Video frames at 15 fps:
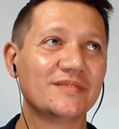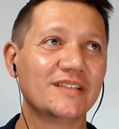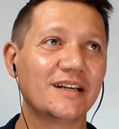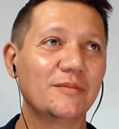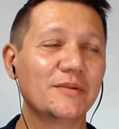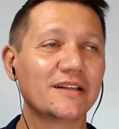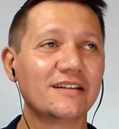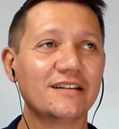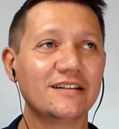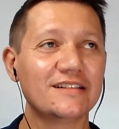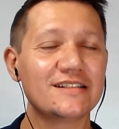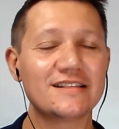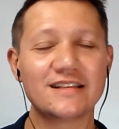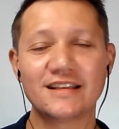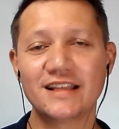Oh my God!
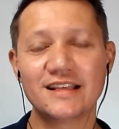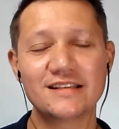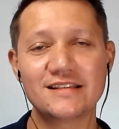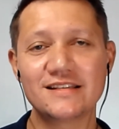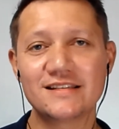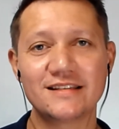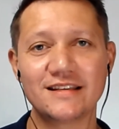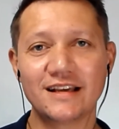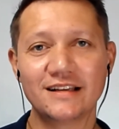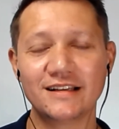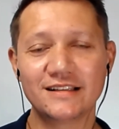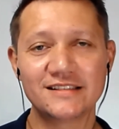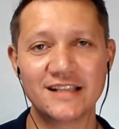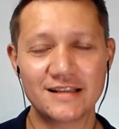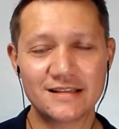
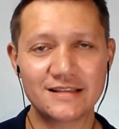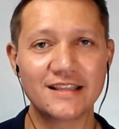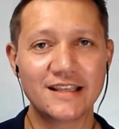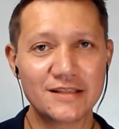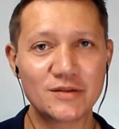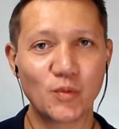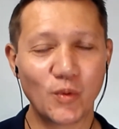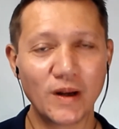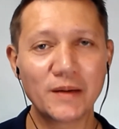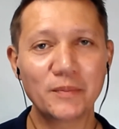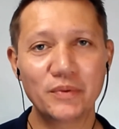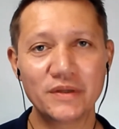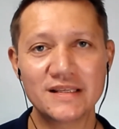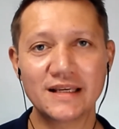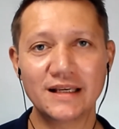Just this one
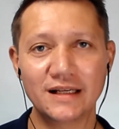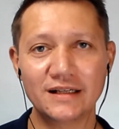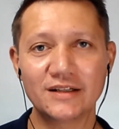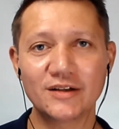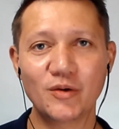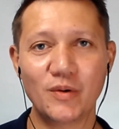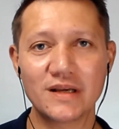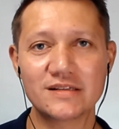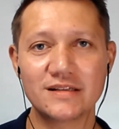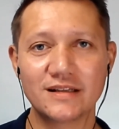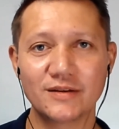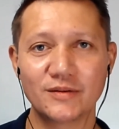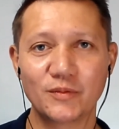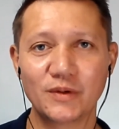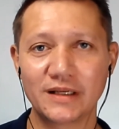particular
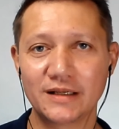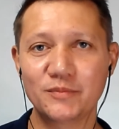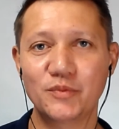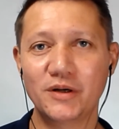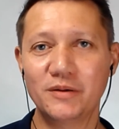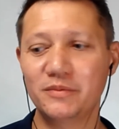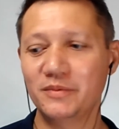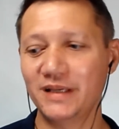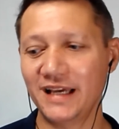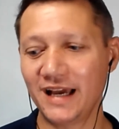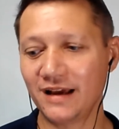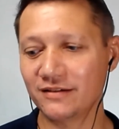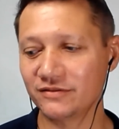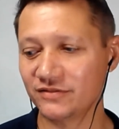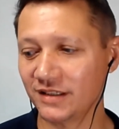question, we can probably
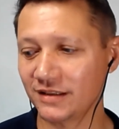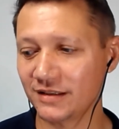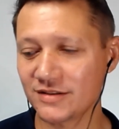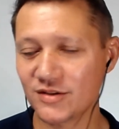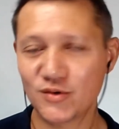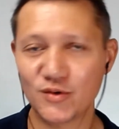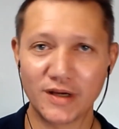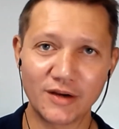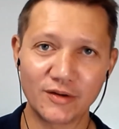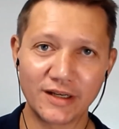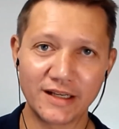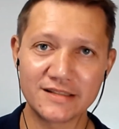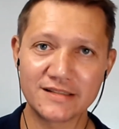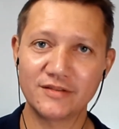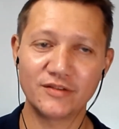have like a 2-hour
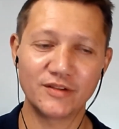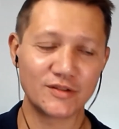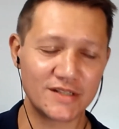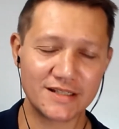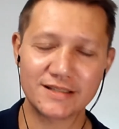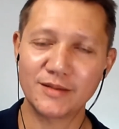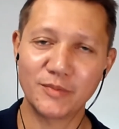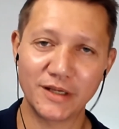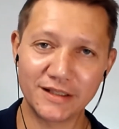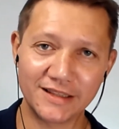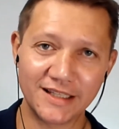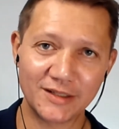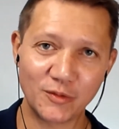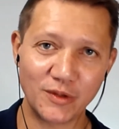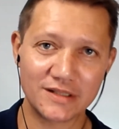interview just about
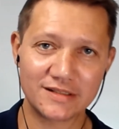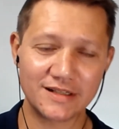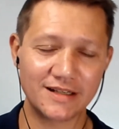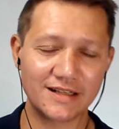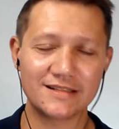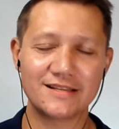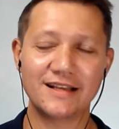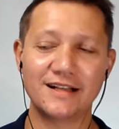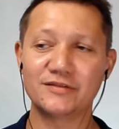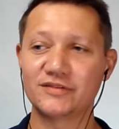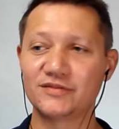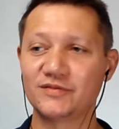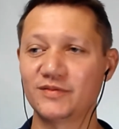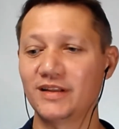that question itself.